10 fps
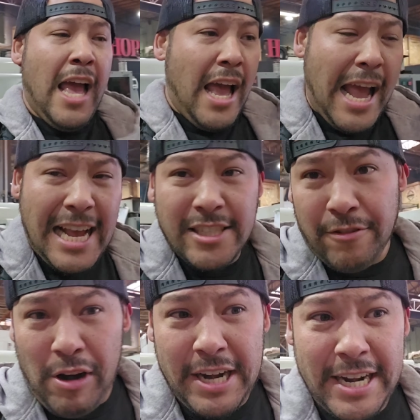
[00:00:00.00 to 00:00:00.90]
as of
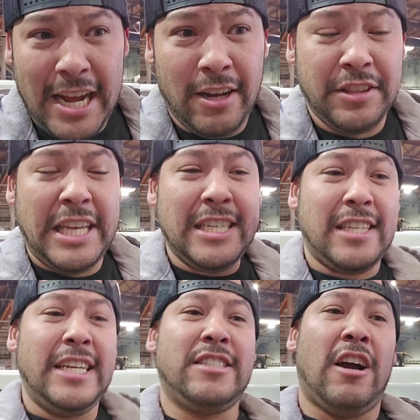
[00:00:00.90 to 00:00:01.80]
right now, this
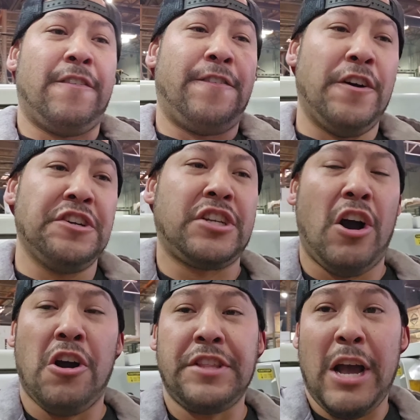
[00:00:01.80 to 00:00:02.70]
is our first
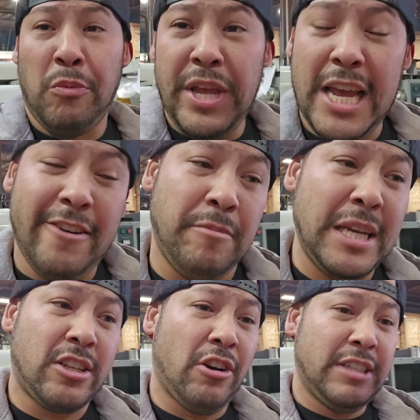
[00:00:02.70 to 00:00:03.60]
car that we have
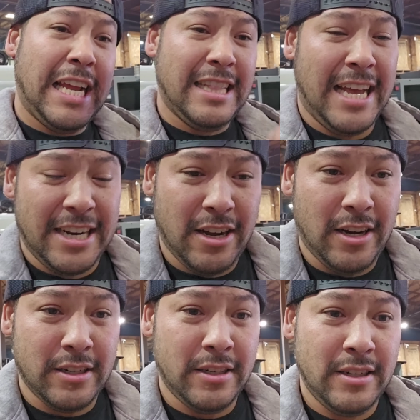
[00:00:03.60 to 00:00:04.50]
missed our deadline on.
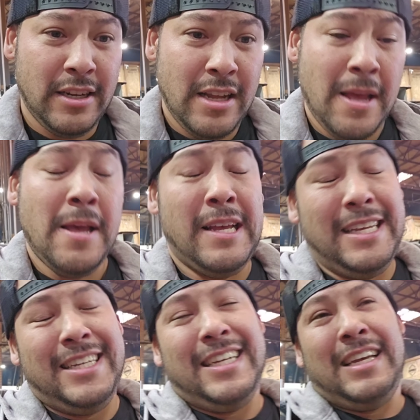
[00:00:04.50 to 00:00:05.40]

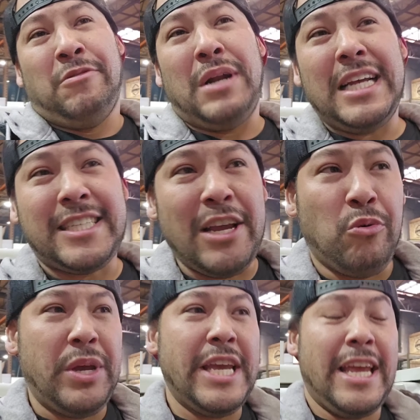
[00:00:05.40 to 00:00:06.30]
When I say
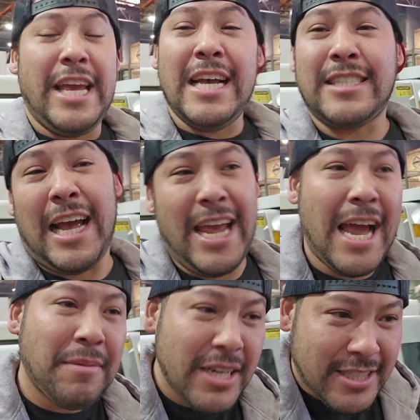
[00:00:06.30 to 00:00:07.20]
we, yes, I
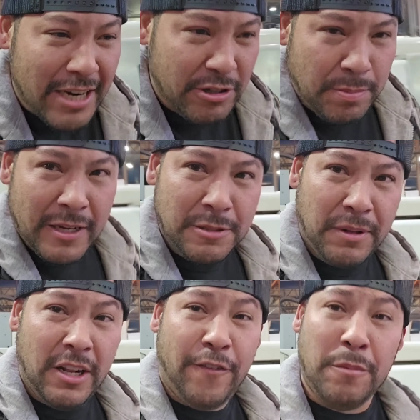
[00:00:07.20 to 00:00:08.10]
am going to take
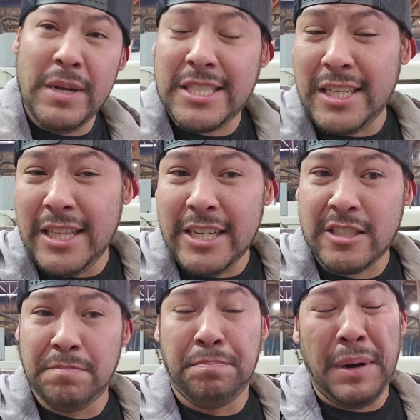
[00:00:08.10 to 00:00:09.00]
responsibility for missing this,
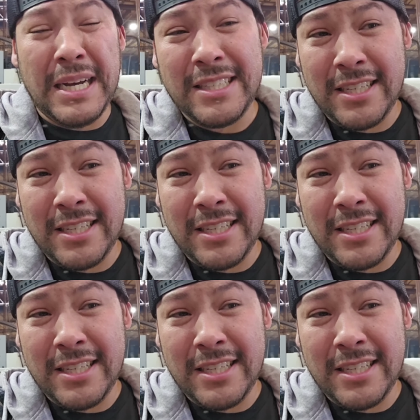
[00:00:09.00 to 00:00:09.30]
but